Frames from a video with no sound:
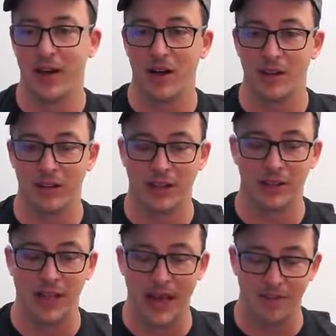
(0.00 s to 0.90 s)
all of the
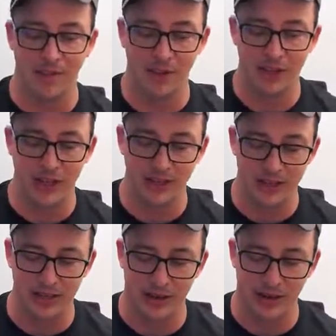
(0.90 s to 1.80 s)
concat
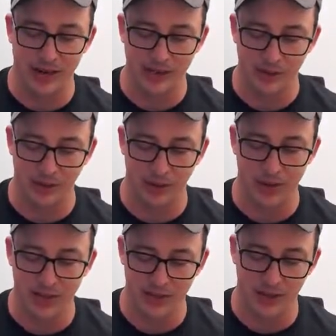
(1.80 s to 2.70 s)
functionality in Rx
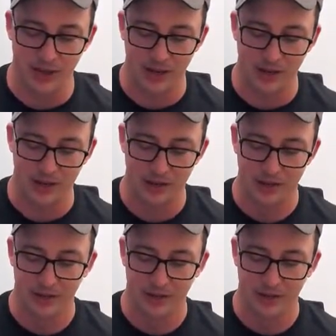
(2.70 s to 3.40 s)
relies on